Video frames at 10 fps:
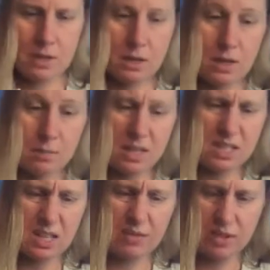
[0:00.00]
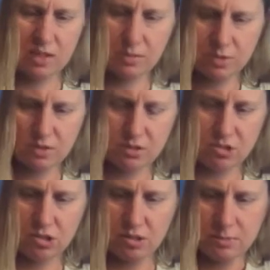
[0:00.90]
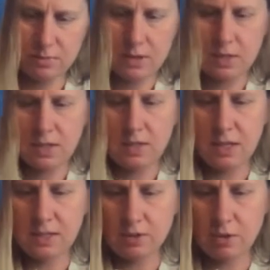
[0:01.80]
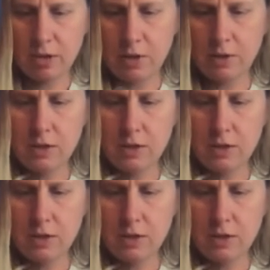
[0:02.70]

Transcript: I may save it because I'm just not sure. I guess I'll go here.